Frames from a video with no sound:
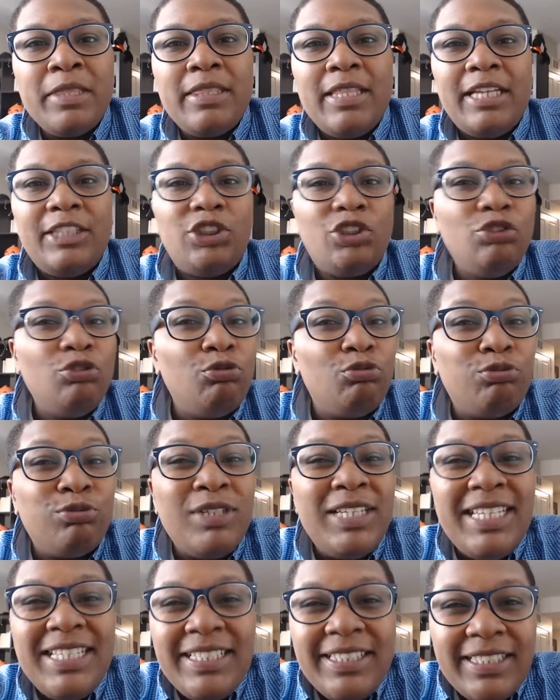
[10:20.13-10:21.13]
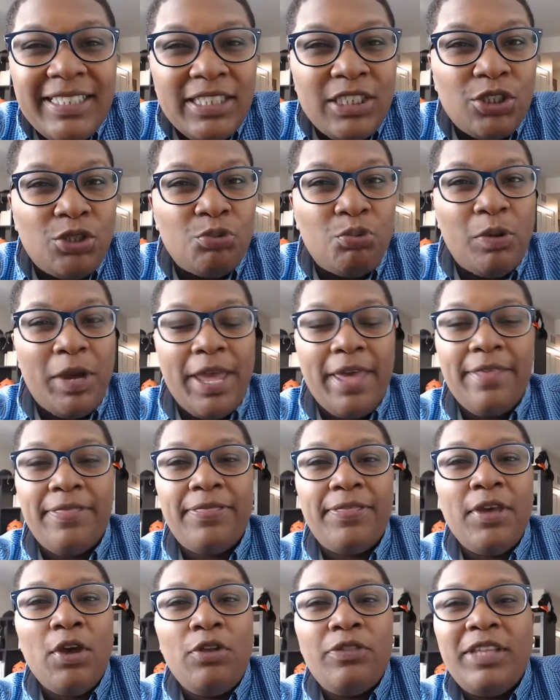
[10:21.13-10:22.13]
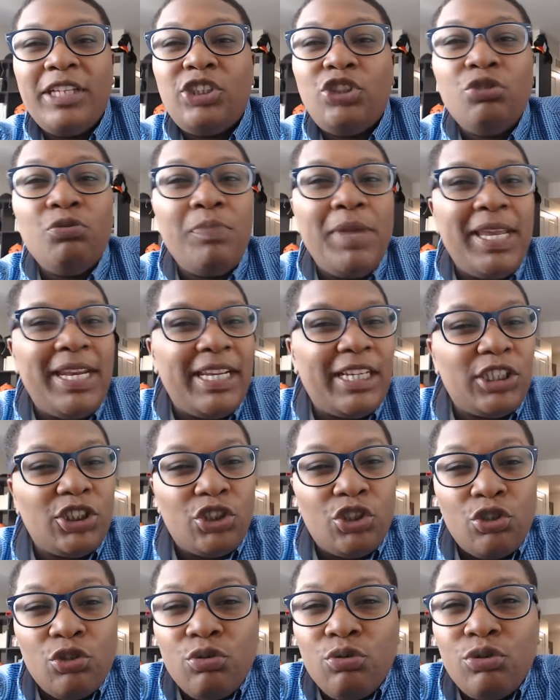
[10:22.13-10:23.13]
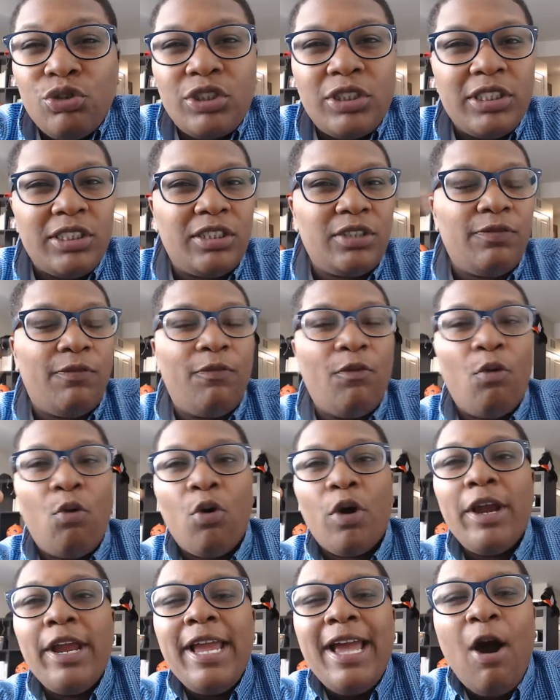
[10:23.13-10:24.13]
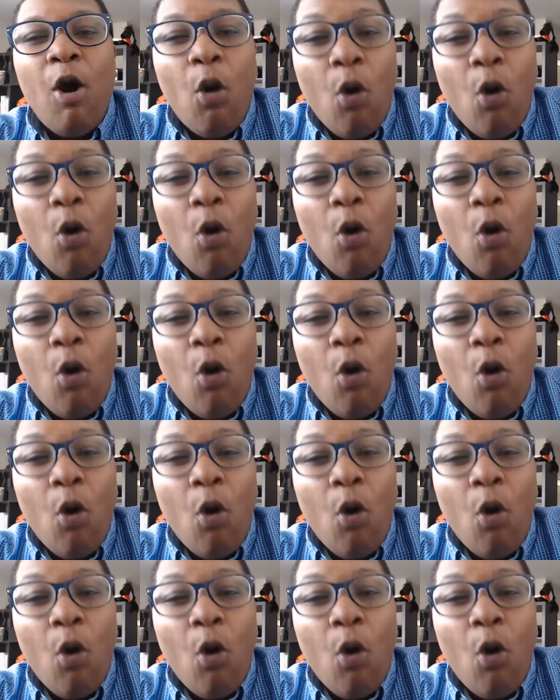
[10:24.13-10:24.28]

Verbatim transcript: That you reasoned with, that you made excuses for.